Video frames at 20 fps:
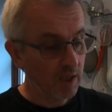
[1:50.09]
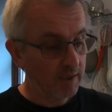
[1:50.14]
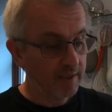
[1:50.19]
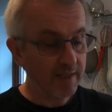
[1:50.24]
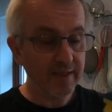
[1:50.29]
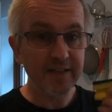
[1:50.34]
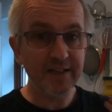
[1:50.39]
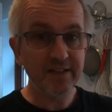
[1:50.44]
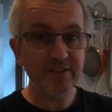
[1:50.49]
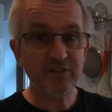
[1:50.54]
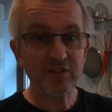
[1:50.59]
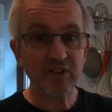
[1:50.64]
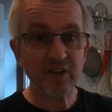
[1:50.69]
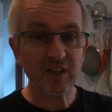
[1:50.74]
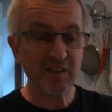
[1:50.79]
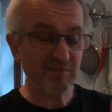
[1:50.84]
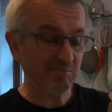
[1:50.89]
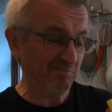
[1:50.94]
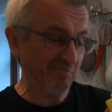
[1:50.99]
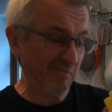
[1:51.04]
Now, these
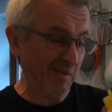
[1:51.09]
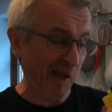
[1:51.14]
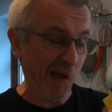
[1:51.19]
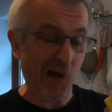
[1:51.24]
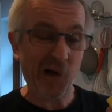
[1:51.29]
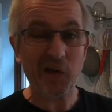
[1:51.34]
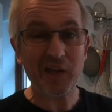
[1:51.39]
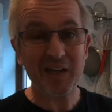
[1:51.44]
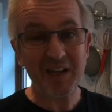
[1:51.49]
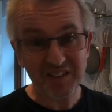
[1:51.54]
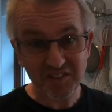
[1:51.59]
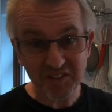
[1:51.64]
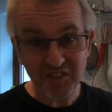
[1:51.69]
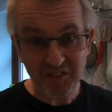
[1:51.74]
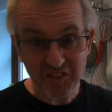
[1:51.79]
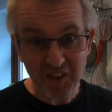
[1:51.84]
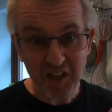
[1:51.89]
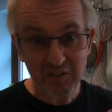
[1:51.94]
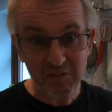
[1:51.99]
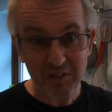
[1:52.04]
aren't
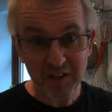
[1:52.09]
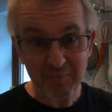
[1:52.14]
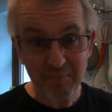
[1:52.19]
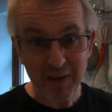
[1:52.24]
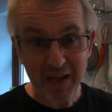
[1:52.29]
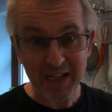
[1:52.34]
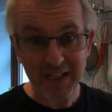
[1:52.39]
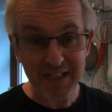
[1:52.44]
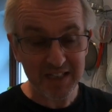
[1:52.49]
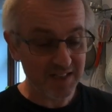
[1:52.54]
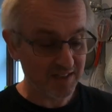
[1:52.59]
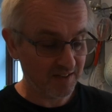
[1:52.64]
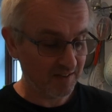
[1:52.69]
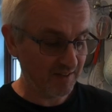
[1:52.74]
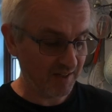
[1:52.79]
necessarily made